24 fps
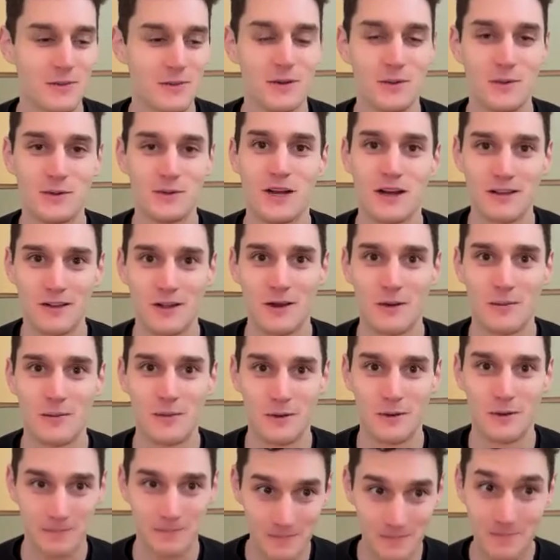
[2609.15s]
We talk a lot
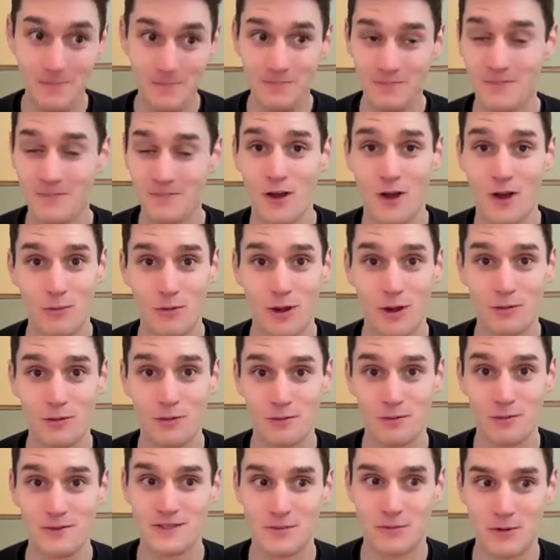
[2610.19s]
about our
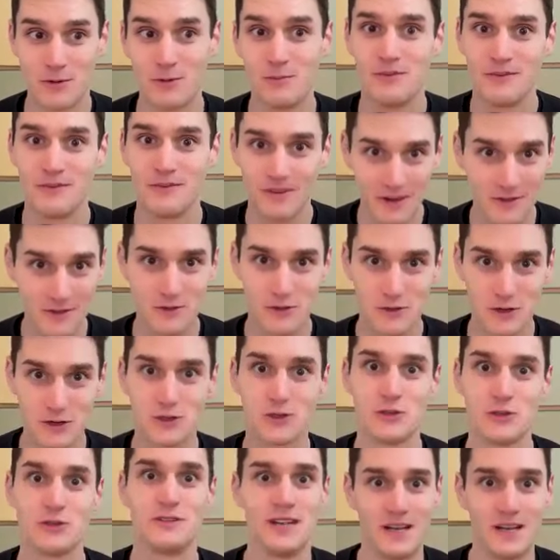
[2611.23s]
problem is a problem of
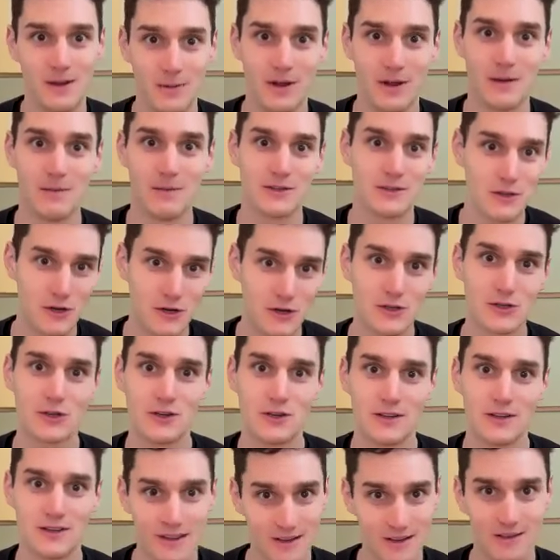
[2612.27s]
unstructured data becoming
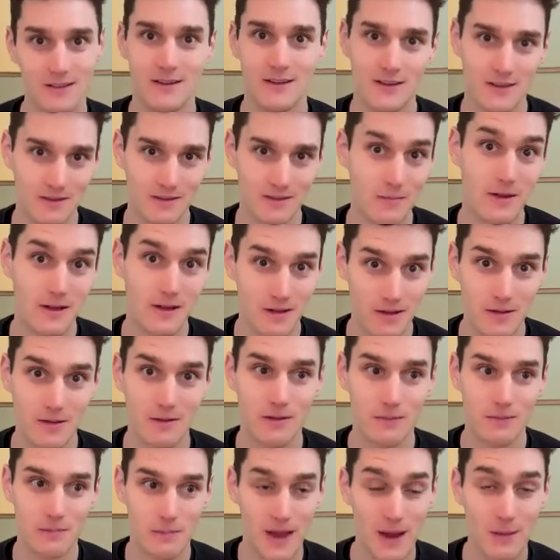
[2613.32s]
structured, and then
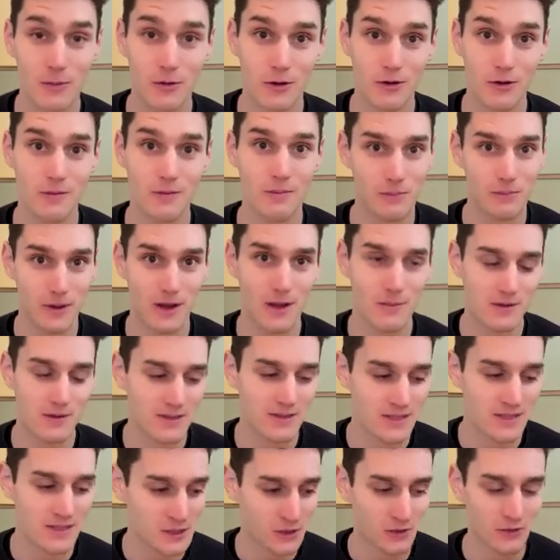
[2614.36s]
paper becoming
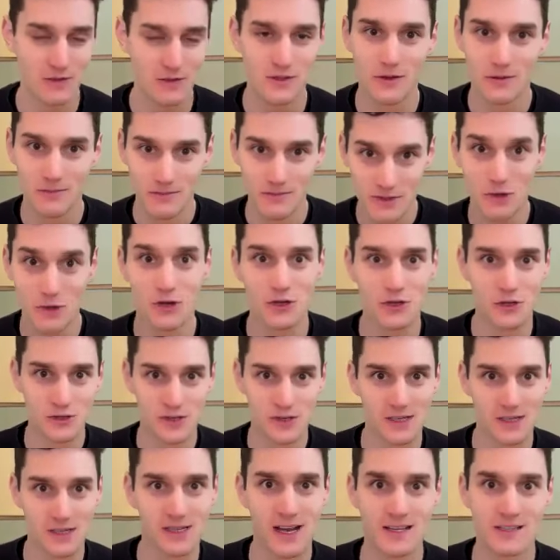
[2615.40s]
digital. So structured,
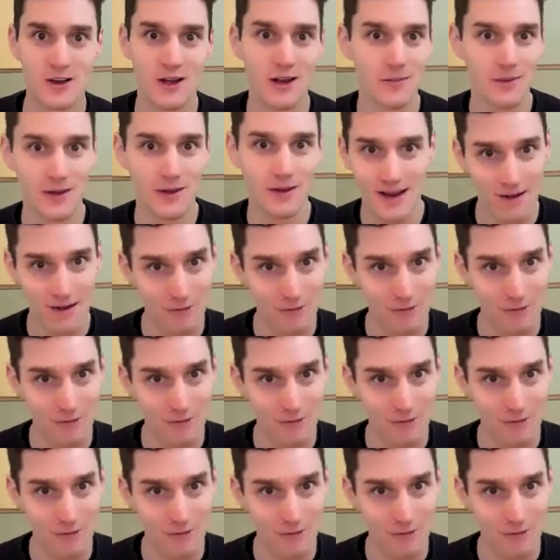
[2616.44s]
digitize, automate.